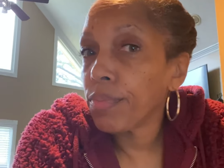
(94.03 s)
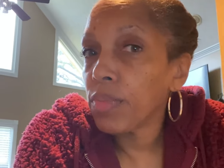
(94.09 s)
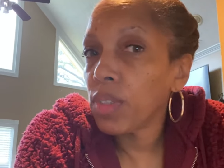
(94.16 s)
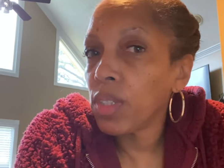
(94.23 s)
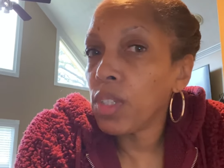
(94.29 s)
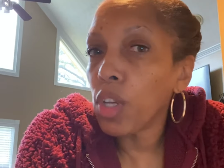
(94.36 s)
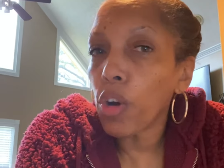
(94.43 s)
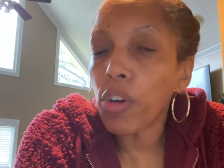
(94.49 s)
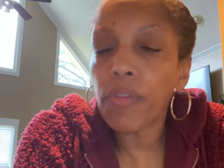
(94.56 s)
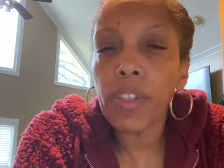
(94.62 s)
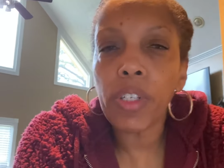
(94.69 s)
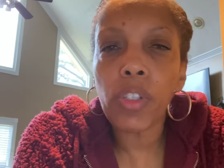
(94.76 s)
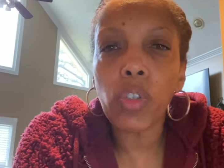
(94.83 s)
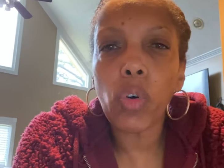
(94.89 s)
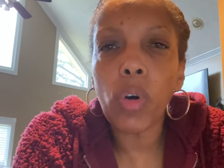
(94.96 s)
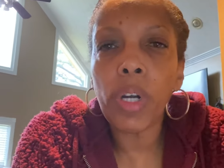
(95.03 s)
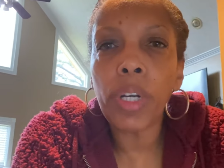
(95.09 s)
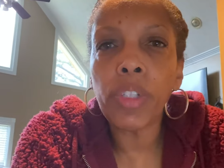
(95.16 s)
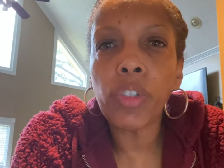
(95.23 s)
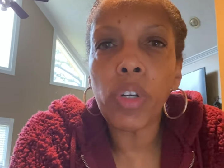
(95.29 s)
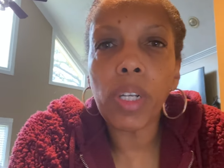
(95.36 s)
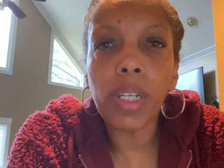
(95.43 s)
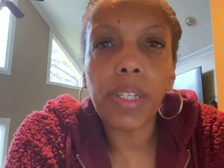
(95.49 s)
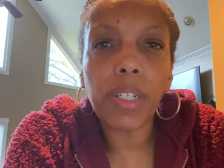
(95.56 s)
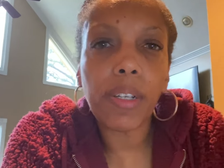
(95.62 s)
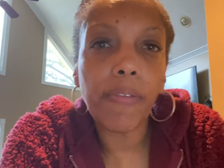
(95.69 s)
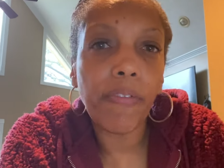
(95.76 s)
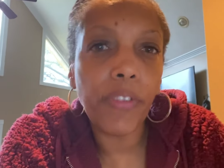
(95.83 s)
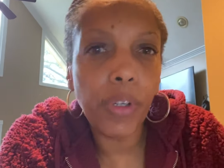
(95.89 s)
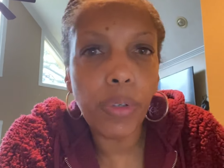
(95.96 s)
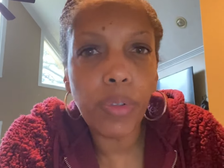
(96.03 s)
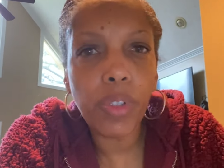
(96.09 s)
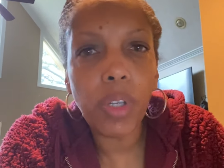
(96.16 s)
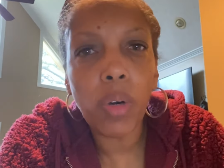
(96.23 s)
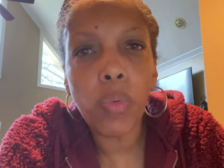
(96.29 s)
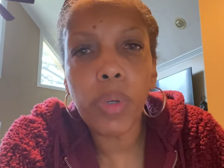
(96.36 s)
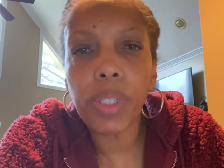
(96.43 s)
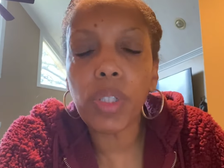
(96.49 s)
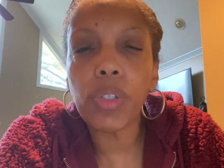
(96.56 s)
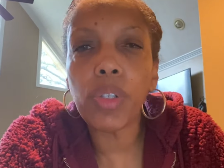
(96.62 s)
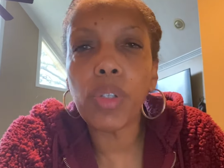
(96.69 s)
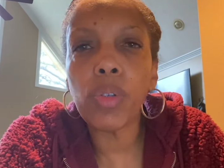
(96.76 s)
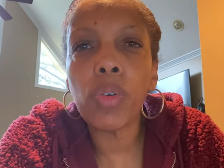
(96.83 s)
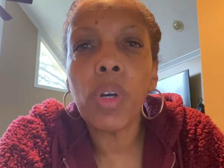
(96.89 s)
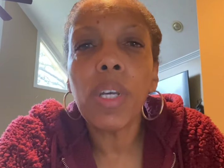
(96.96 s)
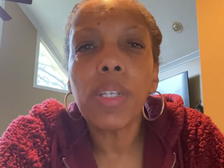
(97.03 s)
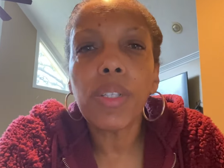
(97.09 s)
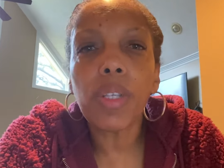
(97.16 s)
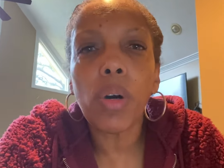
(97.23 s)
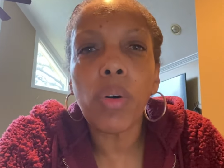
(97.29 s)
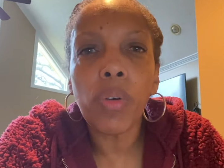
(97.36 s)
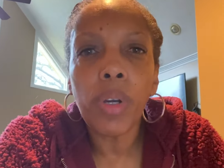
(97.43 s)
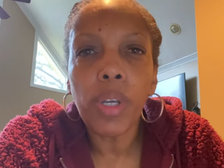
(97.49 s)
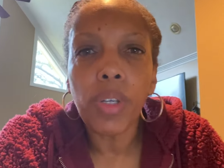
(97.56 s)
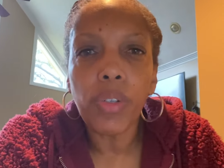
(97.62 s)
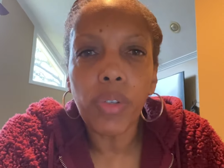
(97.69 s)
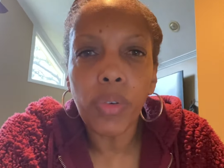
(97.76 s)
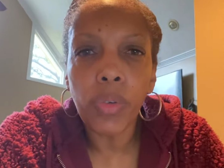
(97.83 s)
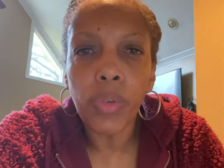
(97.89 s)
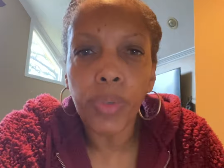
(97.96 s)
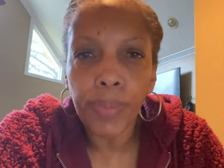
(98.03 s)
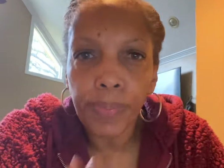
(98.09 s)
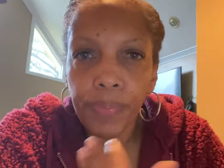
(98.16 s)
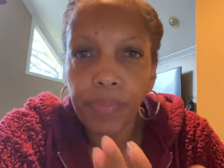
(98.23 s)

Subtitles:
nervous or you're a little confused on what to do. So you